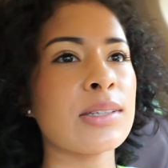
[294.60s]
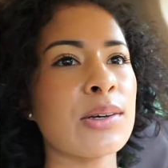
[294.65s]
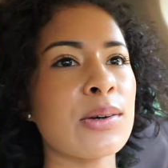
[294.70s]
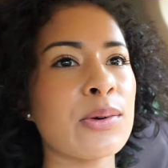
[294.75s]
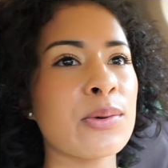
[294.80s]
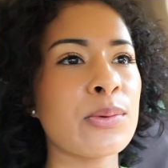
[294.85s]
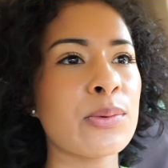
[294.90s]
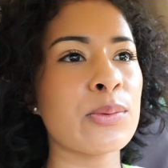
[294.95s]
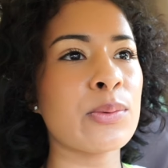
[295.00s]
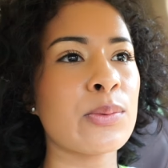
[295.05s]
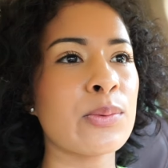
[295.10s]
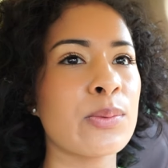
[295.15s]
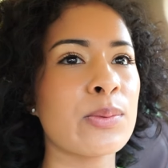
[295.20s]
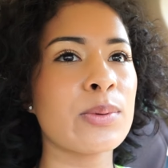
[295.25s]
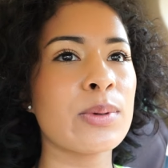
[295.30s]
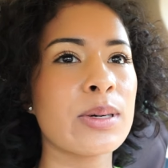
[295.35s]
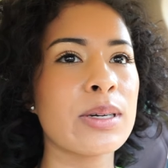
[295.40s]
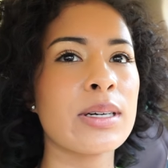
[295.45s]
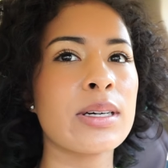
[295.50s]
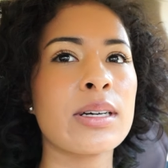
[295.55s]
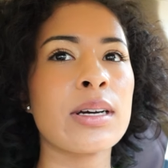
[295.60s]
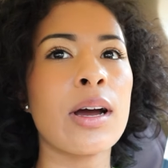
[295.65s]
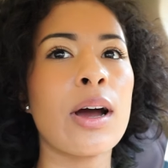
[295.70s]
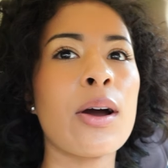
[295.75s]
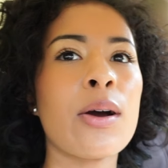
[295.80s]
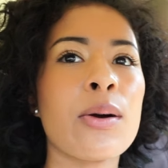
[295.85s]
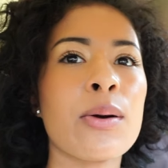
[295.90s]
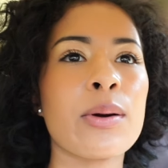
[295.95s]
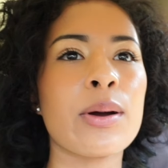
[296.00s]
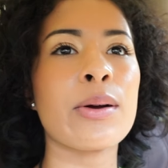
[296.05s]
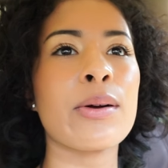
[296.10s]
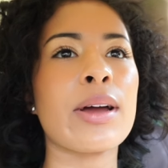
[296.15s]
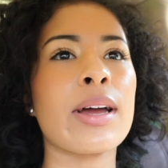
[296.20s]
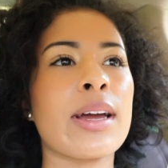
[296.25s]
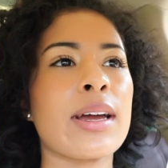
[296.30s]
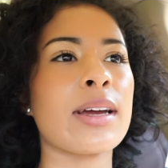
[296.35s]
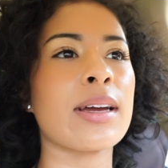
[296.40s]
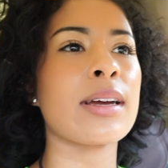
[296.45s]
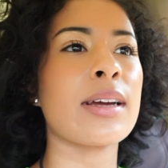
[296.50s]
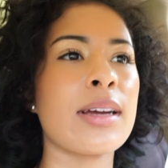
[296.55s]
know. Oh,
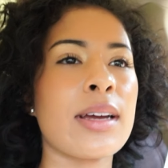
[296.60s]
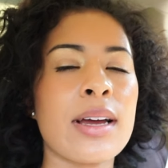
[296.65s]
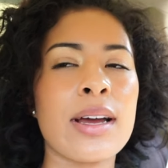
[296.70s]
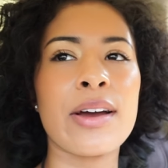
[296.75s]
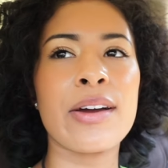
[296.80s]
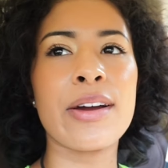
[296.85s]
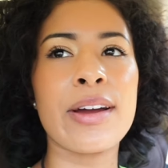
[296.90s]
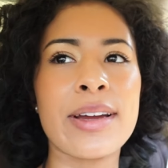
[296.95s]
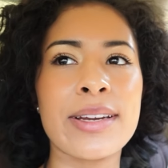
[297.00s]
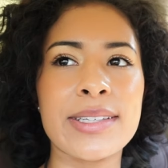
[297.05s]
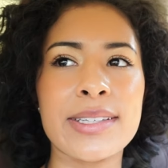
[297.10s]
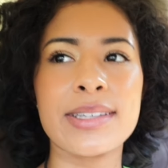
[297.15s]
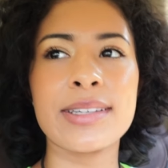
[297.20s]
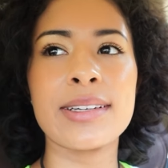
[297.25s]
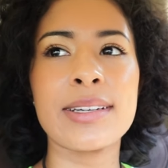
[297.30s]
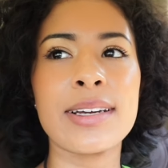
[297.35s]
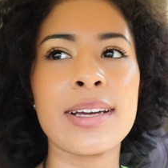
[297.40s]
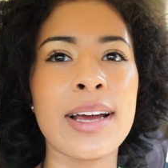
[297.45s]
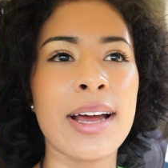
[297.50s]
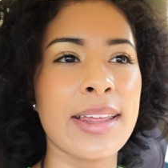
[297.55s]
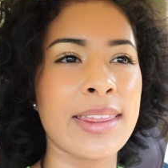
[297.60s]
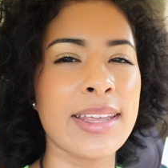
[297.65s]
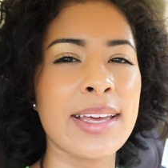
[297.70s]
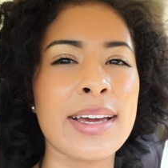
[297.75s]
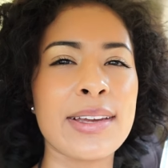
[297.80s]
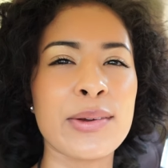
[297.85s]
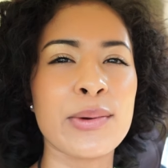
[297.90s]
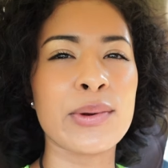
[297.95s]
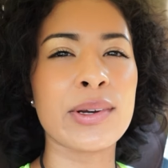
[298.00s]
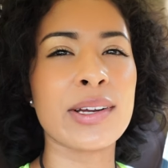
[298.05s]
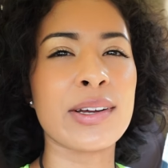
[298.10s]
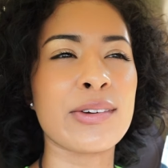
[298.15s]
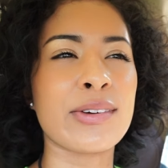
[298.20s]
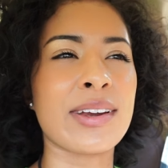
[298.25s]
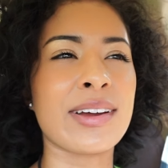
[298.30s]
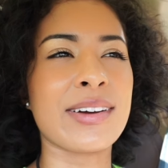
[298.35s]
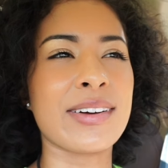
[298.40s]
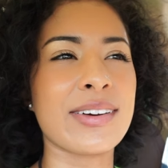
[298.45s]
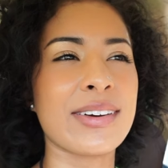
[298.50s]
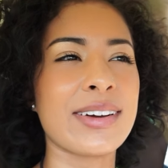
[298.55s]
okay. All right. I think I know where to go
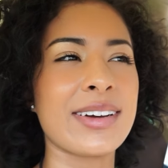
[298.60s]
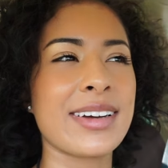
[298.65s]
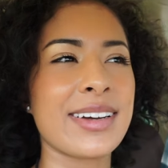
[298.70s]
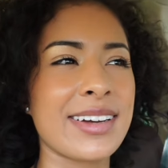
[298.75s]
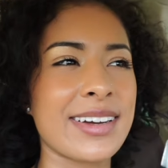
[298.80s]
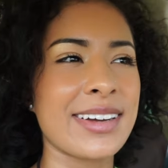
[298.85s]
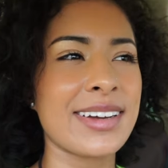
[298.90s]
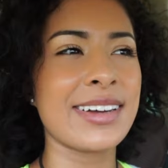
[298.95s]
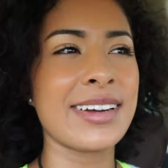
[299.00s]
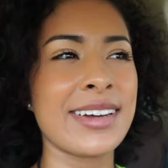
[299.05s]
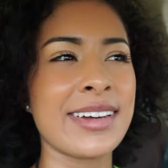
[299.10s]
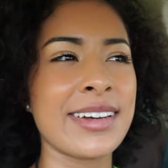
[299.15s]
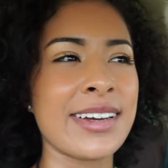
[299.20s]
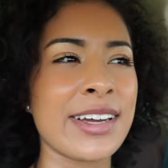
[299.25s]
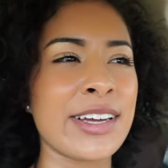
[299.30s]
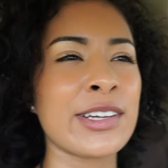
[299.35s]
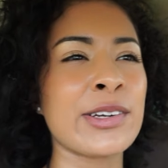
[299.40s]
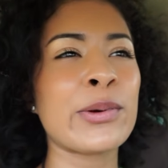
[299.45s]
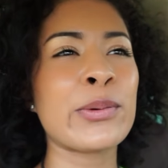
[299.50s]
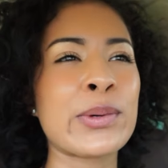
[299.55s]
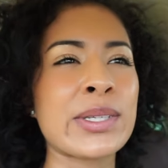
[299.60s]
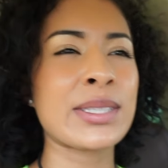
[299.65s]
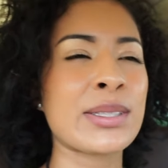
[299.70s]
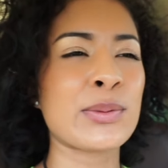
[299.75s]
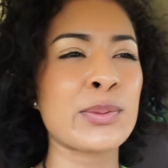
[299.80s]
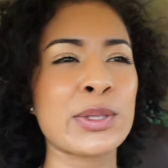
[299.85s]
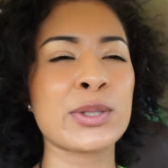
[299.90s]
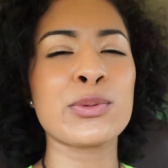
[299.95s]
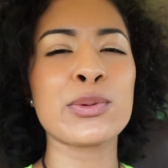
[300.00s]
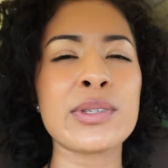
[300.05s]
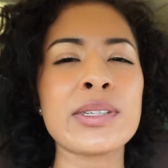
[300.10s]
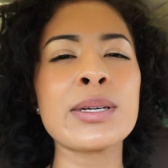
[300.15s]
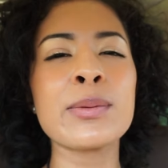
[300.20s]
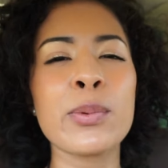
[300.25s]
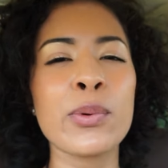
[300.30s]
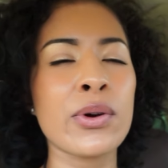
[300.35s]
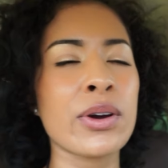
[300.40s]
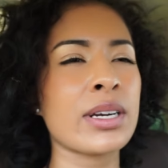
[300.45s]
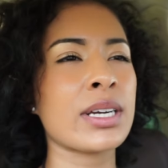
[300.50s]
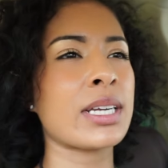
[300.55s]
now. You know, what's really
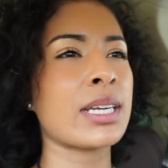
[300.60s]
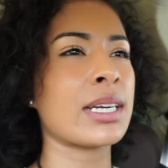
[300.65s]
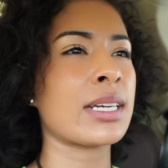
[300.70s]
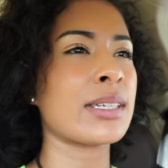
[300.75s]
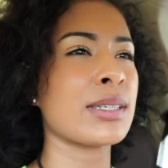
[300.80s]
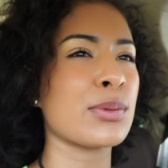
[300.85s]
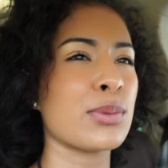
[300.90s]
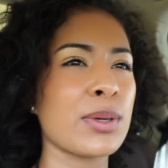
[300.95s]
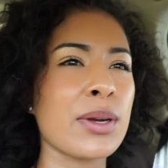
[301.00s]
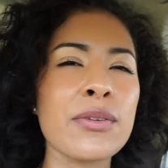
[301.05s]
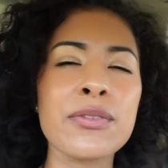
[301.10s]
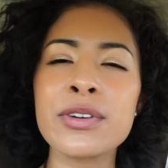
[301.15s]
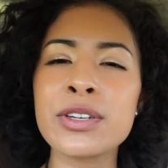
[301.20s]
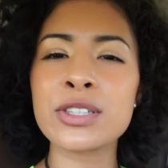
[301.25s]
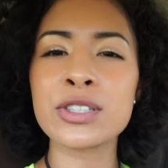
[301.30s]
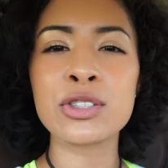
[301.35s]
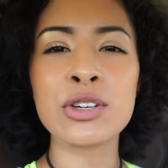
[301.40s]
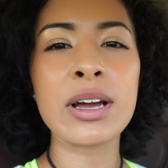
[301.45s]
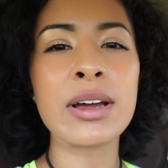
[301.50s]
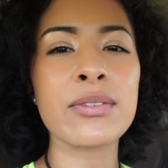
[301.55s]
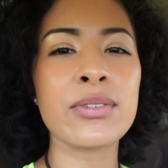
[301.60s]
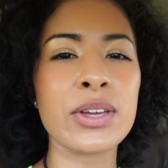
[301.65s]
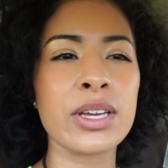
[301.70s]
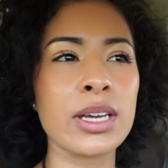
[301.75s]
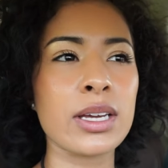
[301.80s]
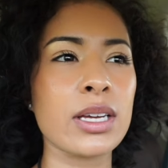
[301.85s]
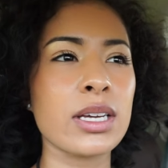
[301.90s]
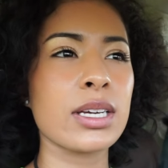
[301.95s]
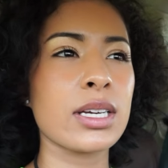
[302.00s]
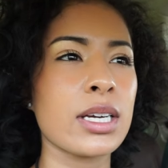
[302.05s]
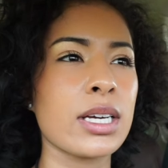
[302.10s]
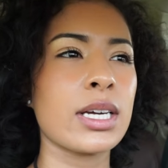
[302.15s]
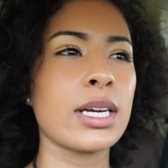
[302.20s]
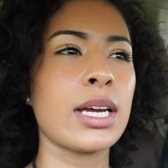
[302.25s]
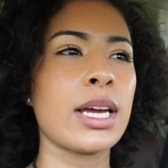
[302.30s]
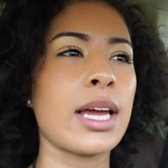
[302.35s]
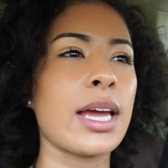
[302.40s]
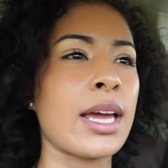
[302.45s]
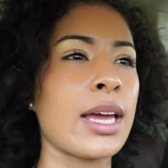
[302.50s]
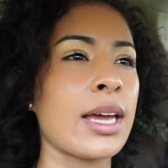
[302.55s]
important is whenever you're driving
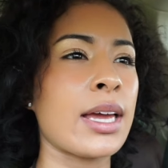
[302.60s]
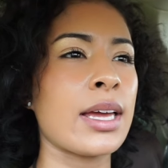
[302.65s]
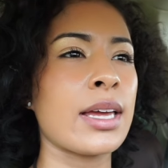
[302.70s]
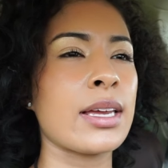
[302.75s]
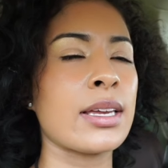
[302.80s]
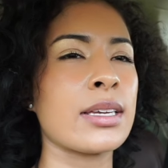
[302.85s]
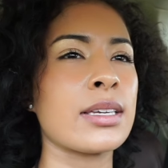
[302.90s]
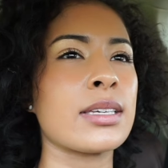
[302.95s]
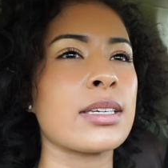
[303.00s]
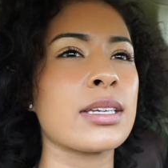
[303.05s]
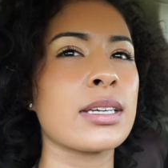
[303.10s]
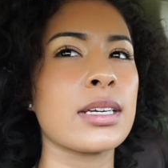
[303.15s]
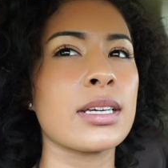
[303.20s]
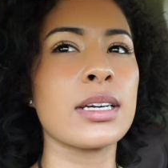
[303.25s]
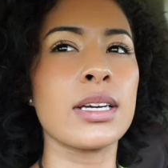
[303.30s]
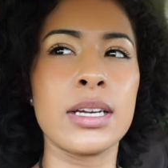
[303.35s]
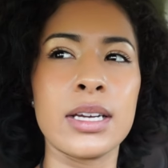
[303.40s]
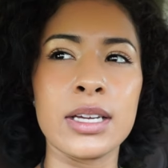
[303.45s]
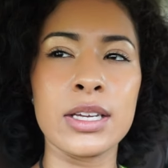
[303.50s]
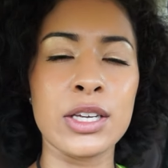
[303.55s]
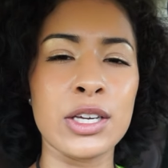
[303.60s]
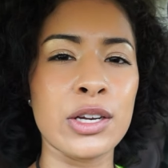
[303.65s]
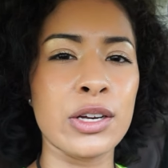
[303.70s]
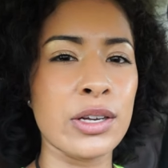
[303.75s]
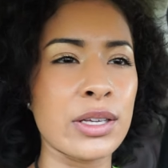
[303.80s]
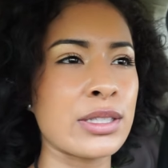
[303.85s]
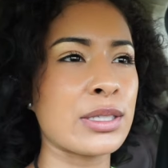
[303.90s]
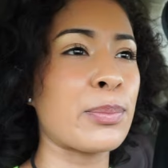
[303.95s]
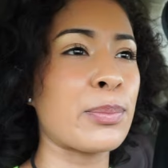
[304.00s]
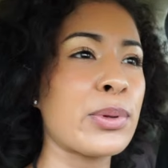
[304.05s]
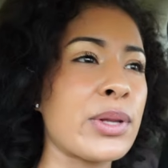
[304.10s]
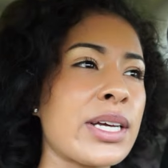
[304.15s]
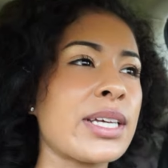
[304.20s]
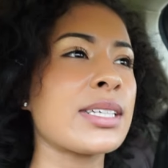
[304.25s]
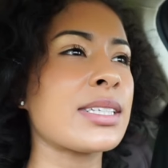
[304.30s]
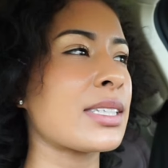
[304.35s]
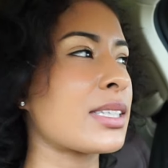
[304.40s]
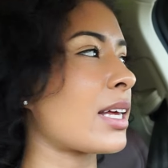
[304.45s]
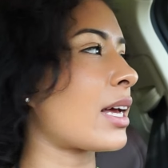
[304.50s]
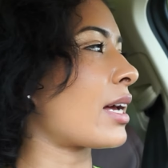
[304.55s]
and you,
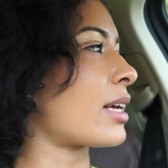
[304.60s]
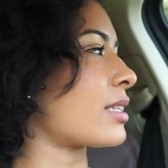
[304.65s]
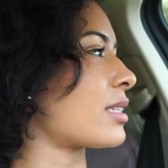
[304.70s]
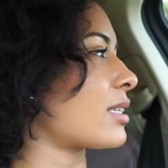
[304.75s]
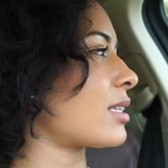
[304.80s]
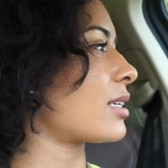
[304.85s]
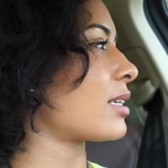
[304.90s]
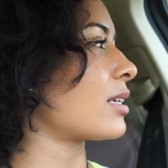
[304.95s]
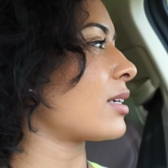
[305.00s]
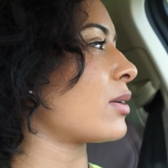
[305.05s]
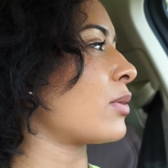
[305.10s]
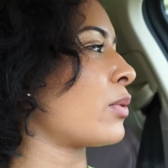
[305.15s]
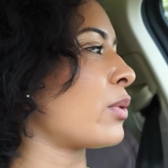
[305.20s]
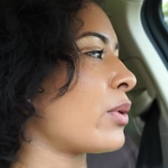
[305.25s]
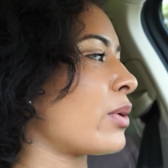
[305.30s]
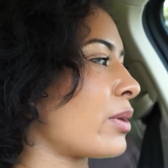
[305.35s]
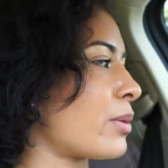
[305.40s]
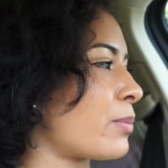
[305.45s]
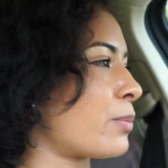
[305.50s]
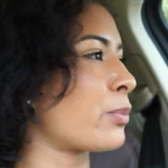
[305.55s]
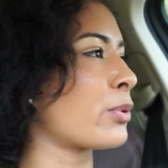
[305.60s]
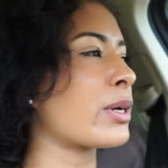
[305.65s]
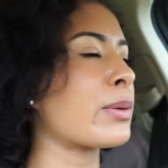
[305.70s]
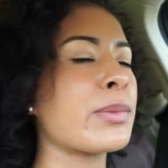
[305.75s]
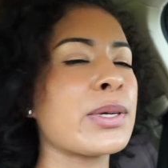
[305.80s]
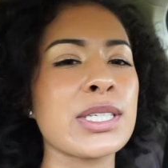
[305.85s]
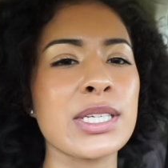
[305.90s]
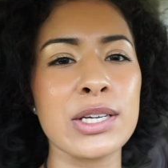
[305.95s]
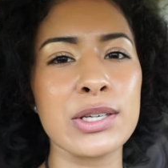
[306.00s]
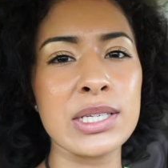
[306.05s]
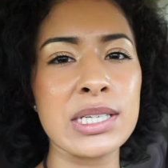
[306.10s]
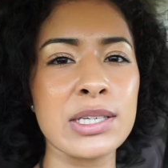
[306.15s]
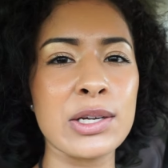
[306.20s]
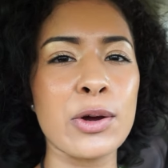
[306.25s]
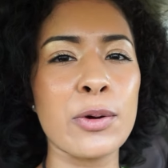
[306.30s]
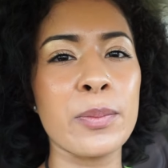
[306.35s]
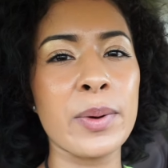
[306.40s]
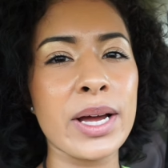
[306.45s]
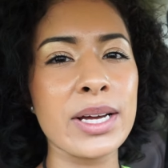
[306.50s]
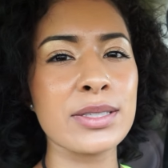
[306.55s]
place that, well, pretty much that you need to
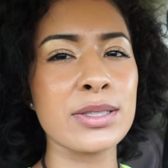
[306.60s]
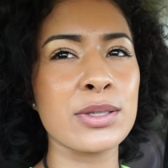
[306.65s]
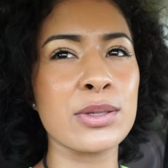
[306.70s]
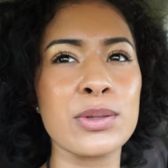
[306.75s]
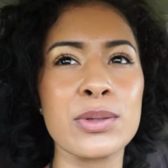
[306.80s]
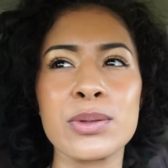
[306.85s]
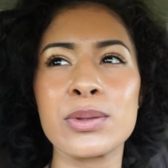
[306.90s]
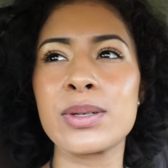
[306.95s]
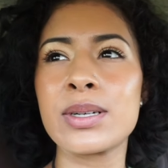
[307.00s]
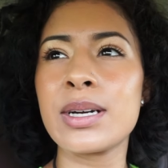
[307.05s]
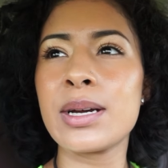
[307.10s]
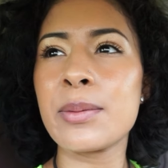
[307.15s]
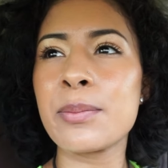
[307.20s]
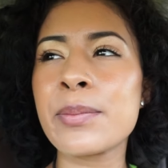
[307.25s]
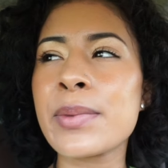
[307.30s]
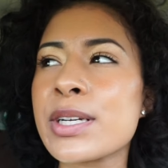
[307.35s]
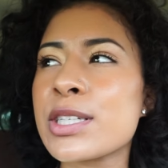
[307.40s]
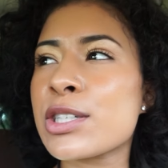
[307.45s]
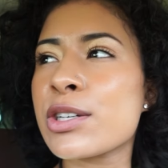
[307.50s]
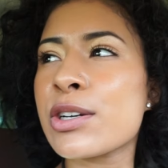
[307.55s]
go back to, make